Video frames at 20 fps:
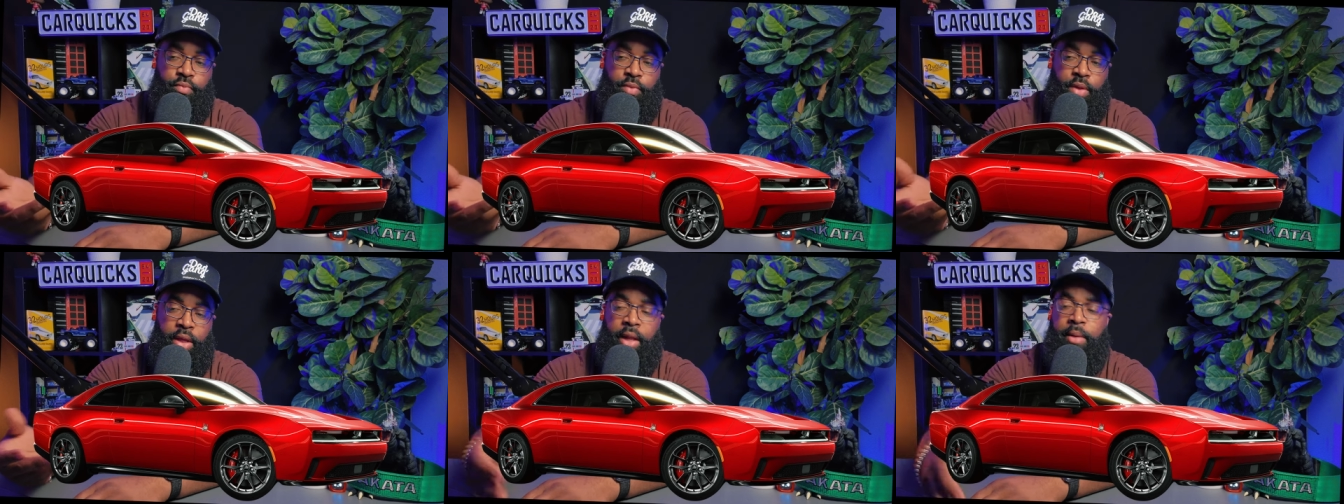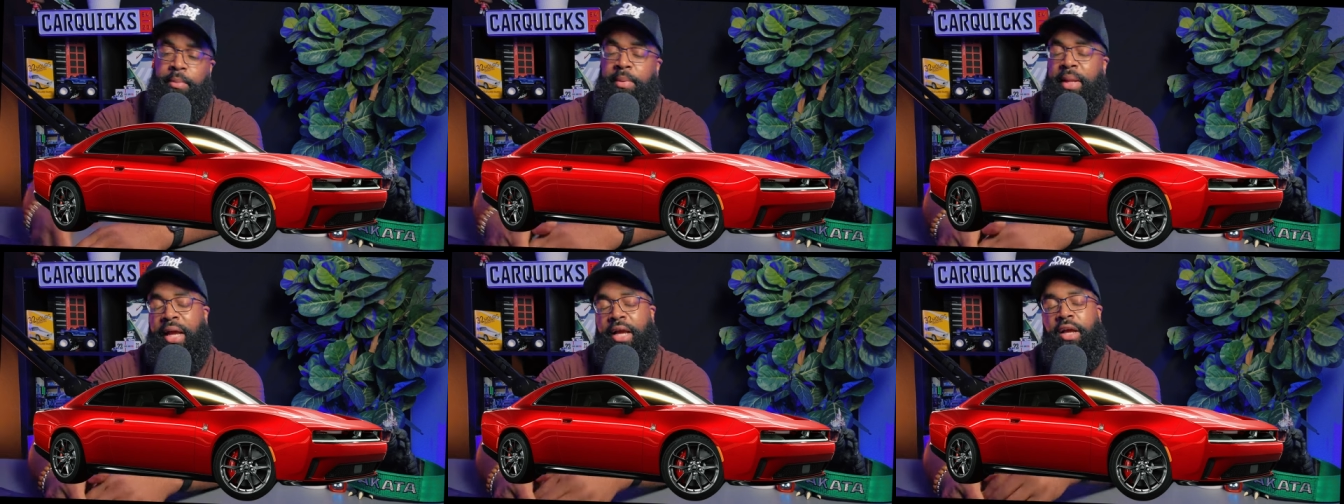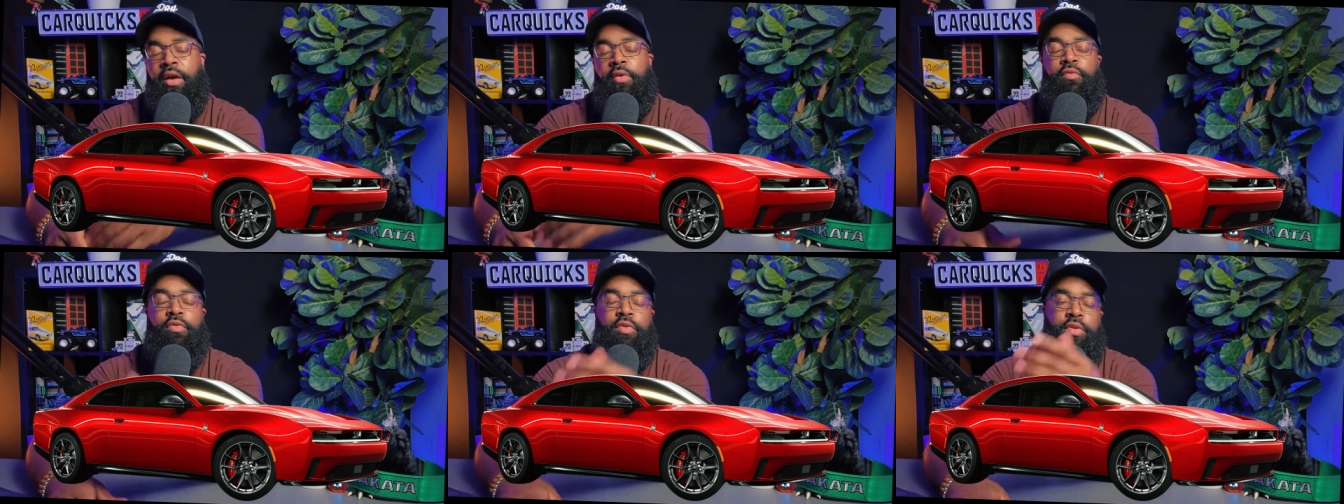I mean, I
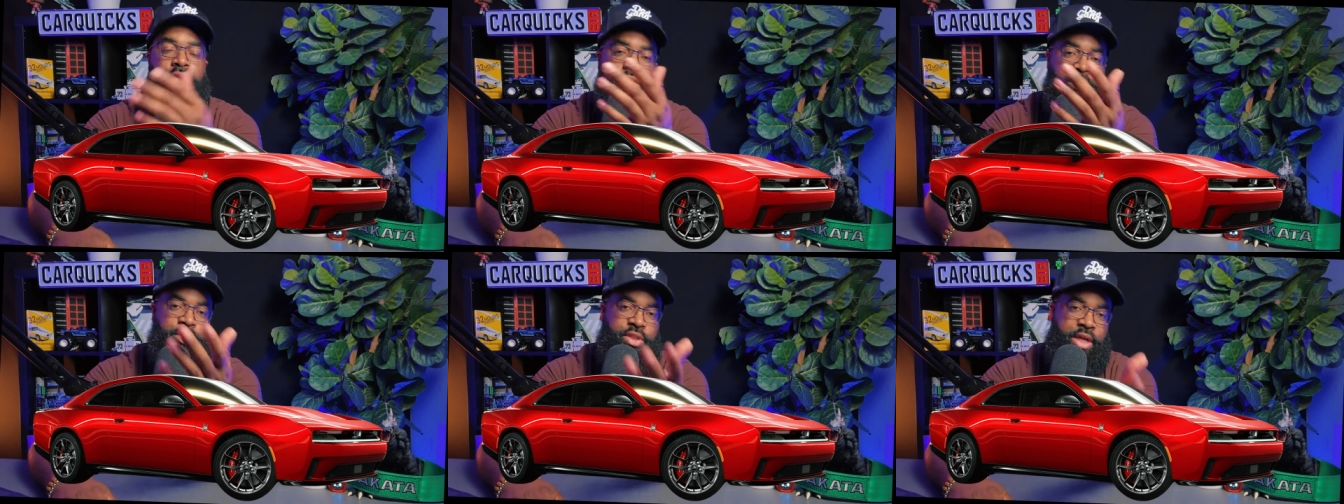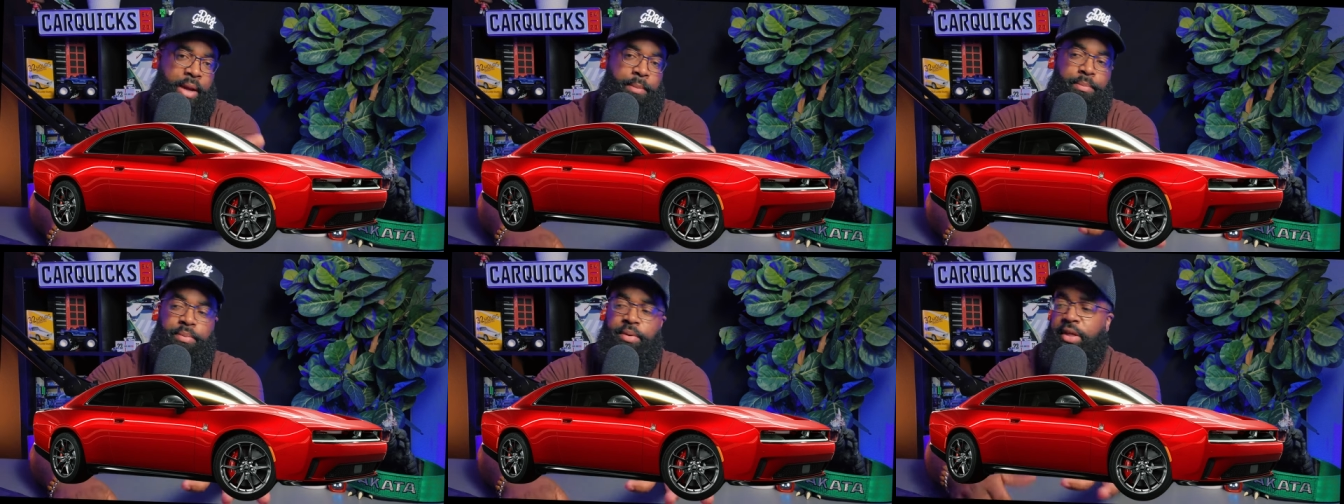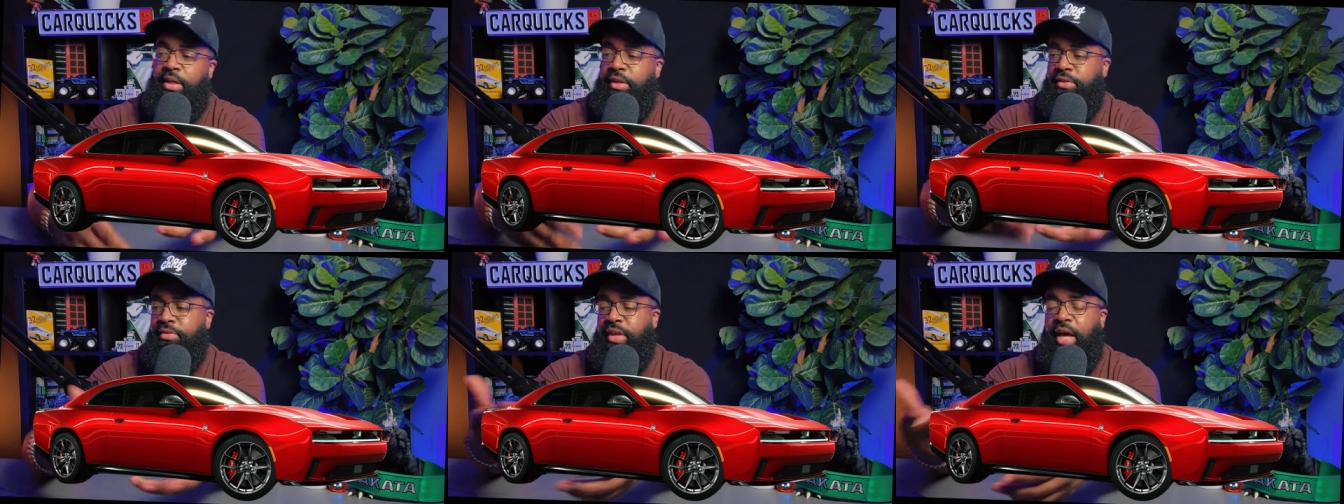come from the
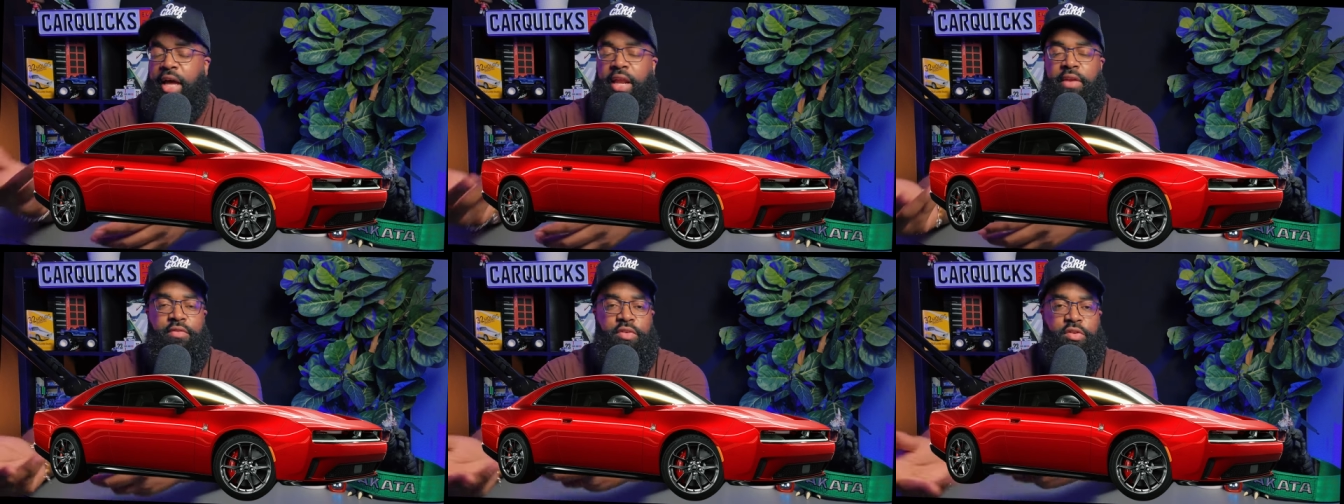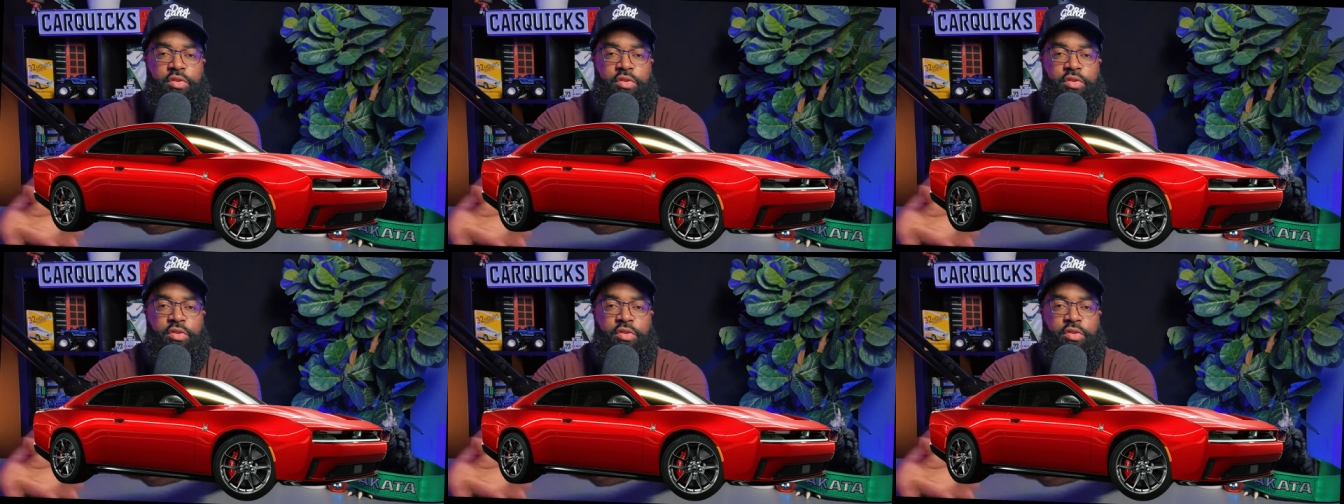Japanese side of it.